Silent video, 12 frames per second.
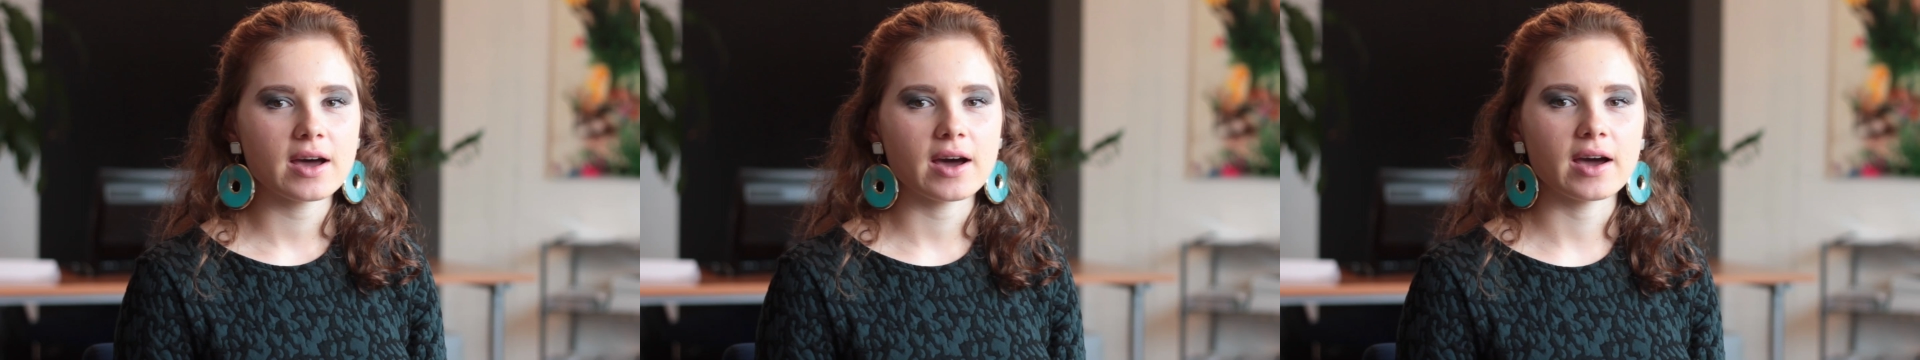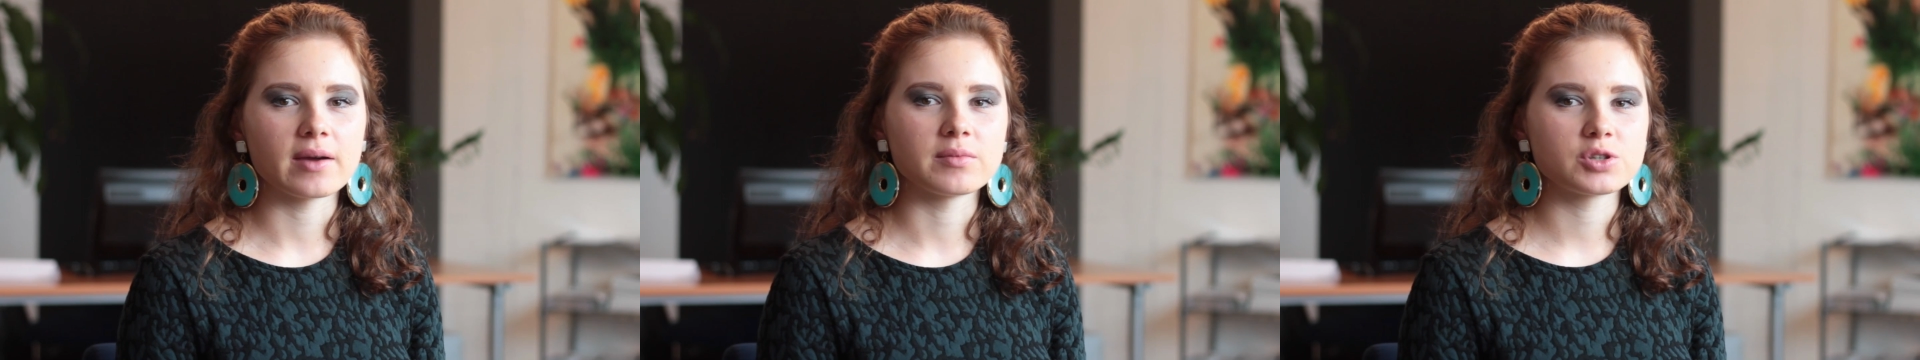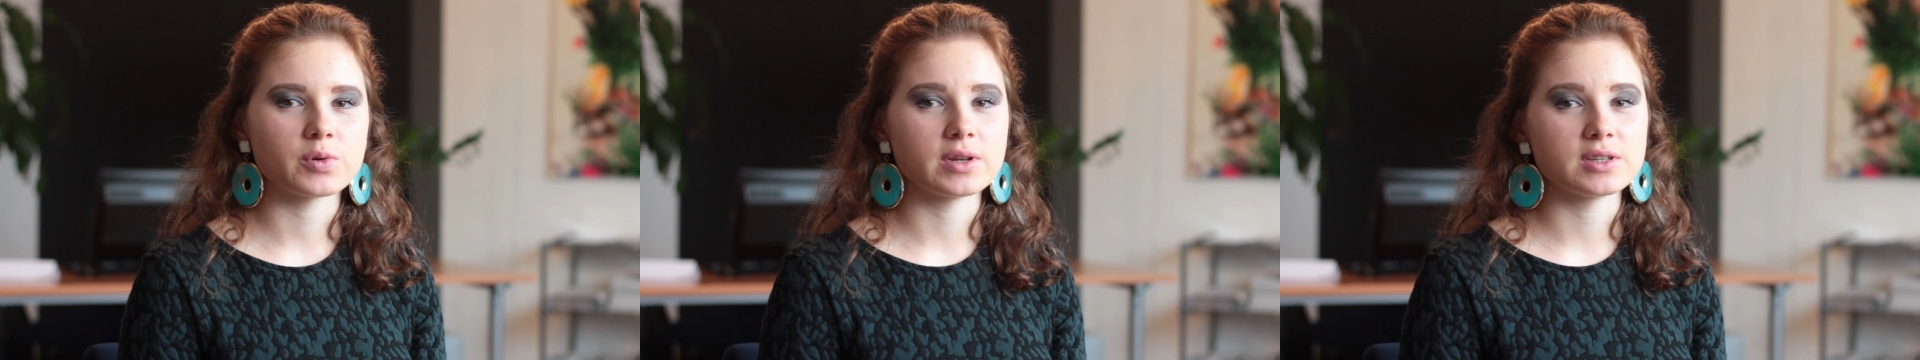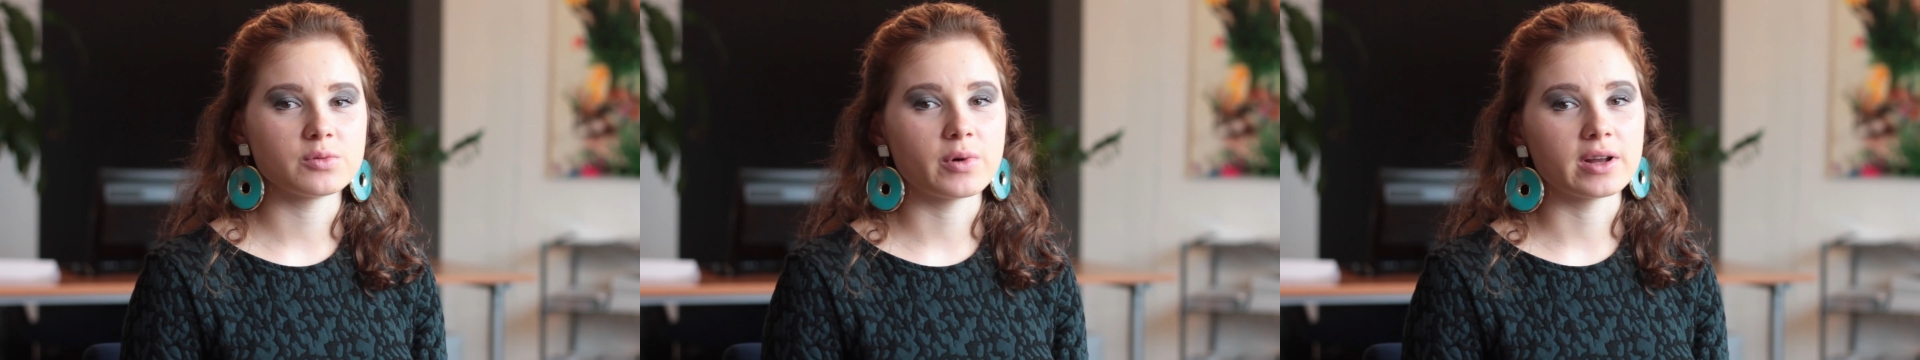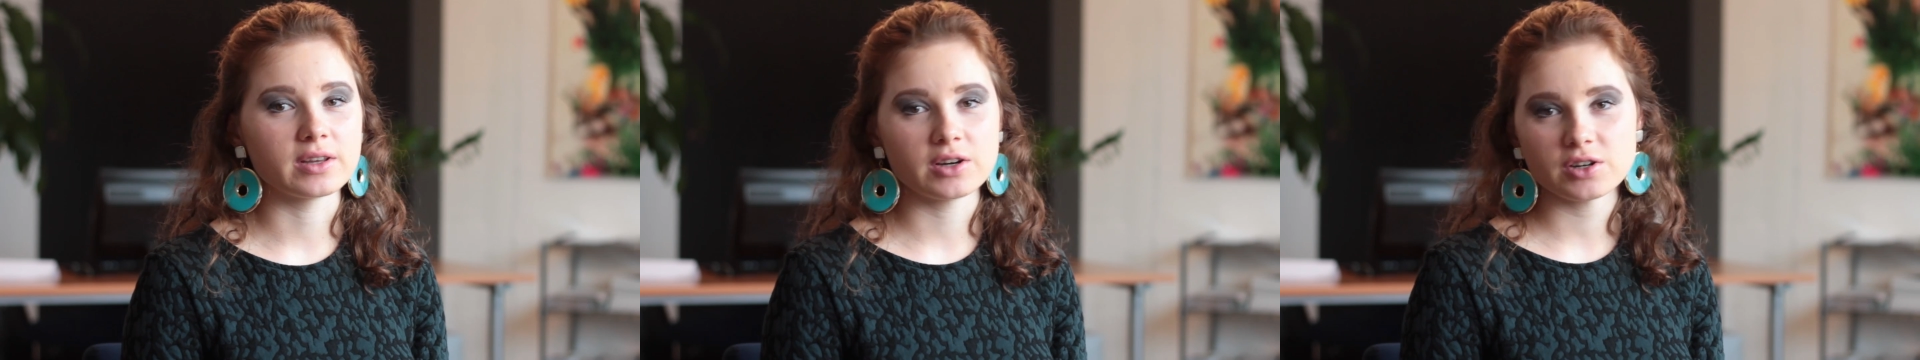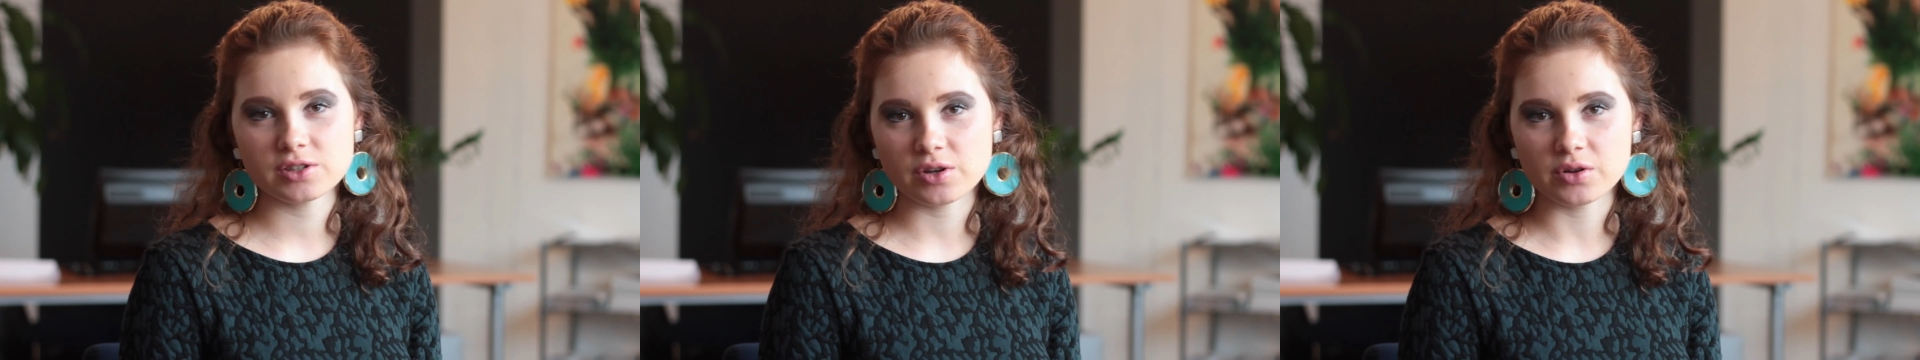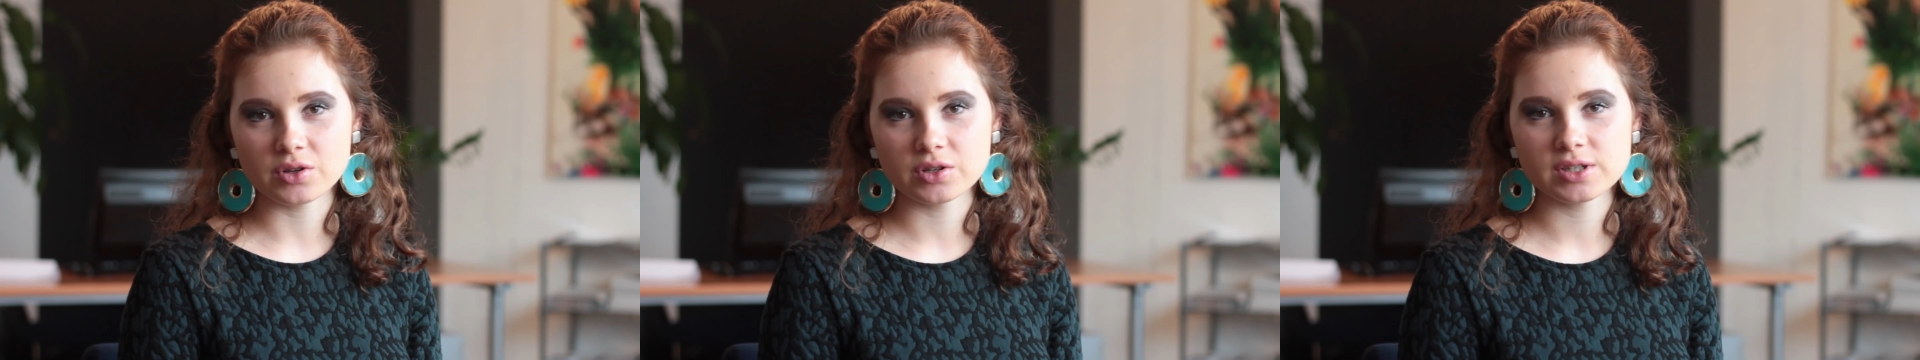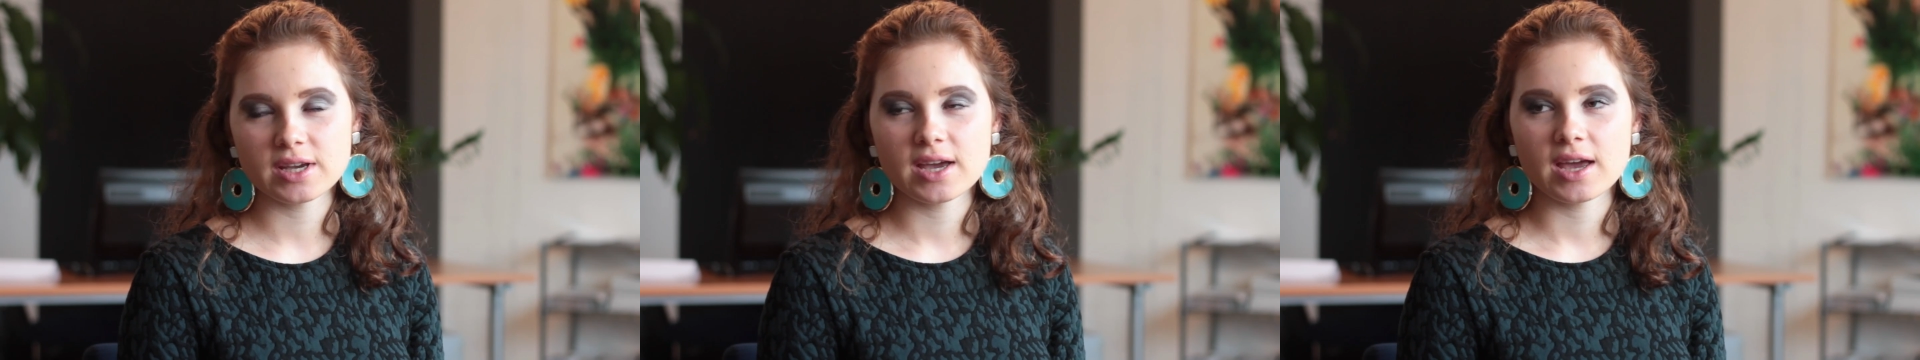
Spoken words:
I'm 21 years old,